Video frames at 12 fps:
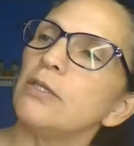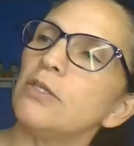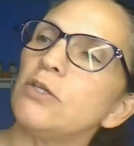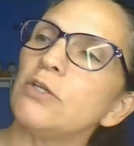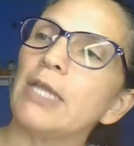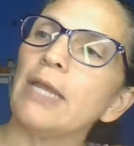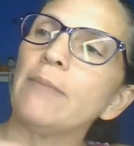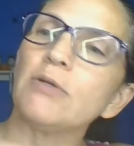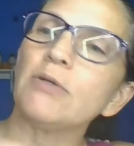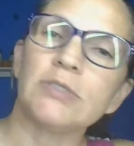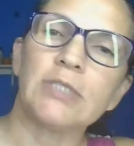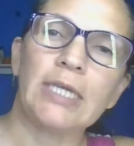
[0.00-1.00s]
Your name
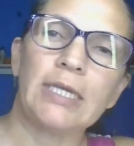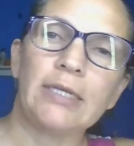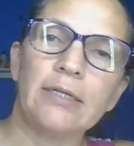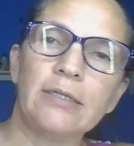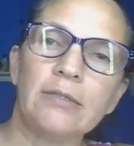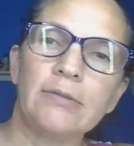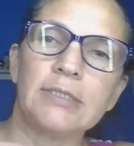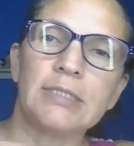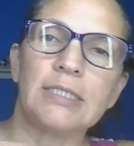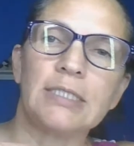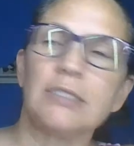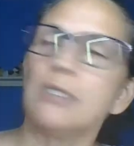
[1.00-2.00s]
goes here, or it
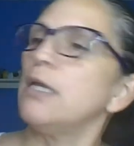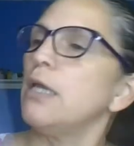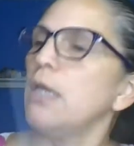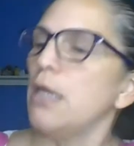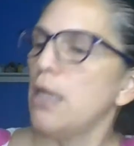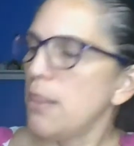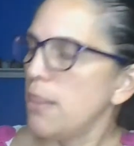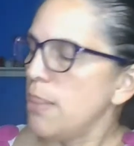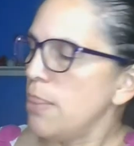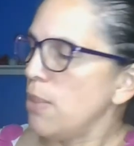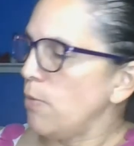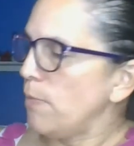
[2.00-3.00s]
says
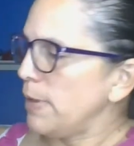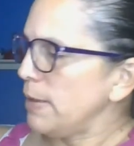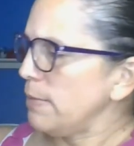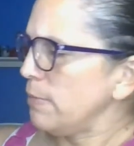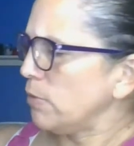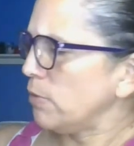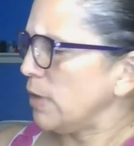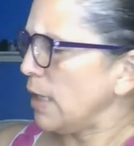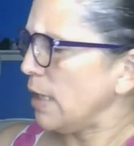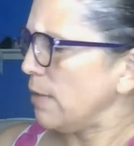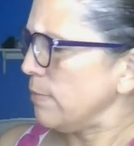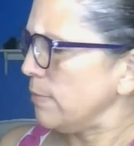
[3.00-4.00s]
nombre or
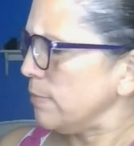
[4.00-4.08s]
name.